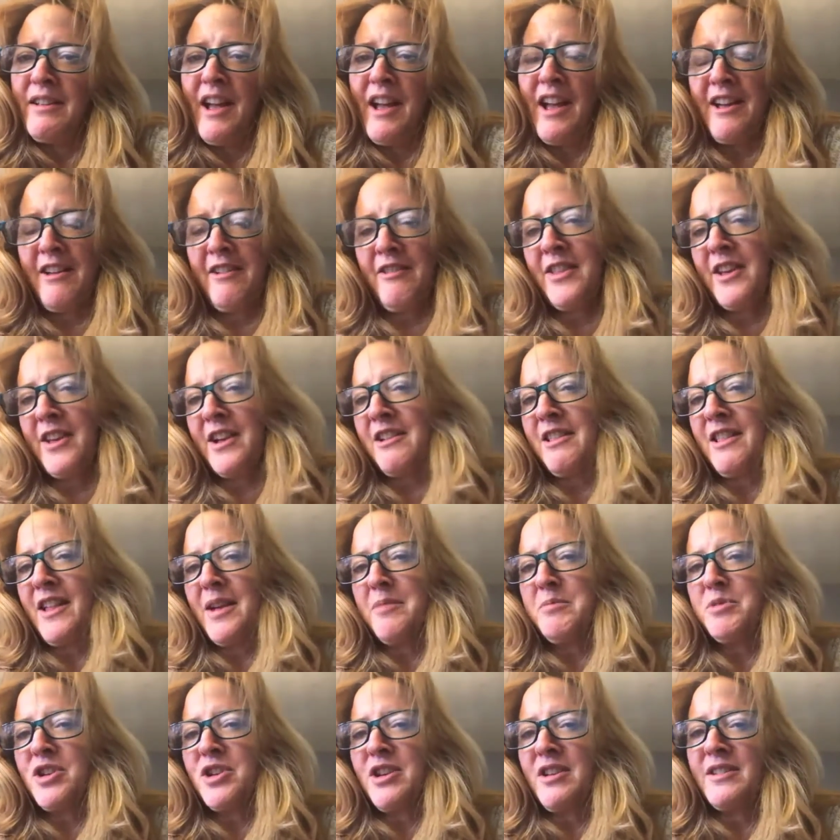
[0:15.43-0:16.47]
I have the
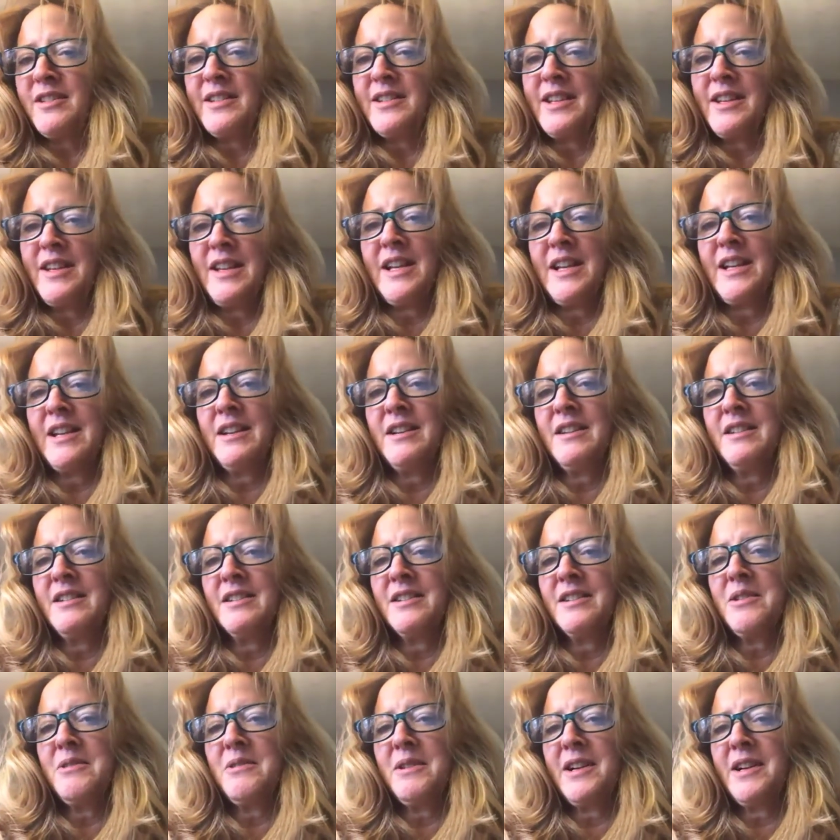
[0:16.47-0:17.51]
clamshell ceiling
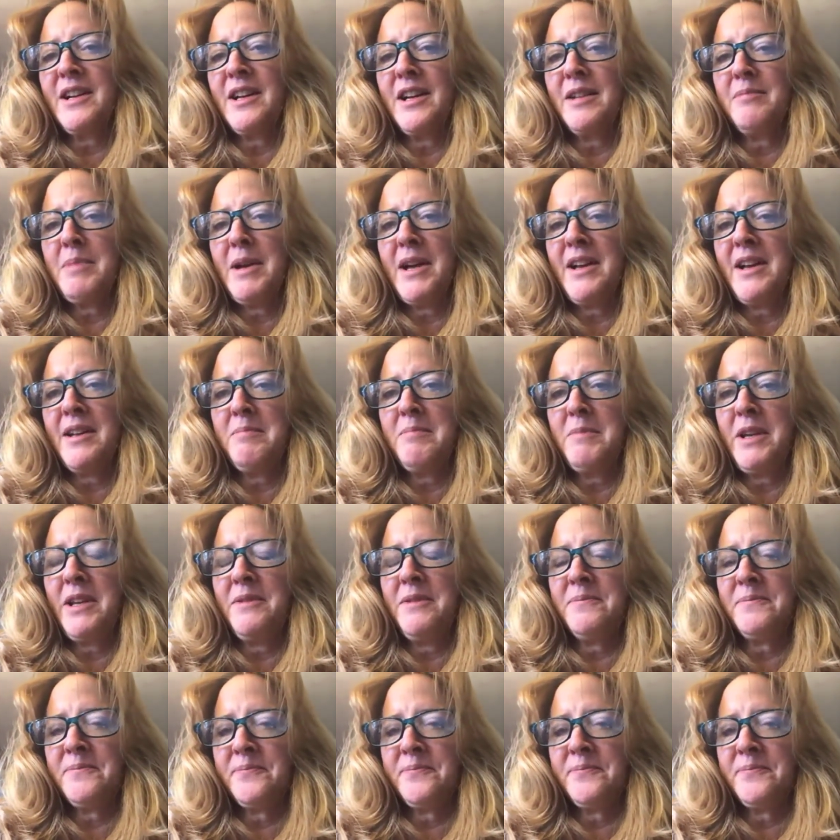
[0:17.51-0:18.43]
going on behind me.